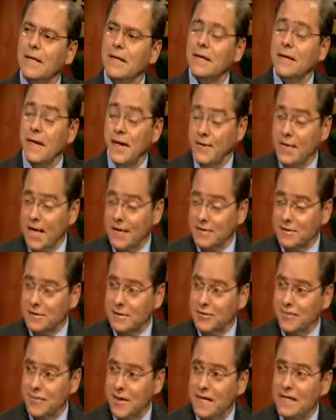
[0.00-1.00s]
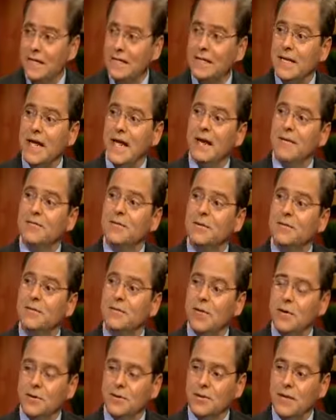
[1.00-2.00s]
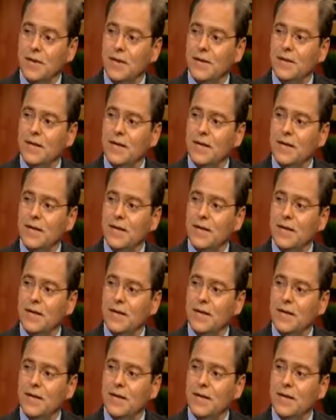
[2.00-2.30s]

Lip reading: now they have to defend it. They have to build on it.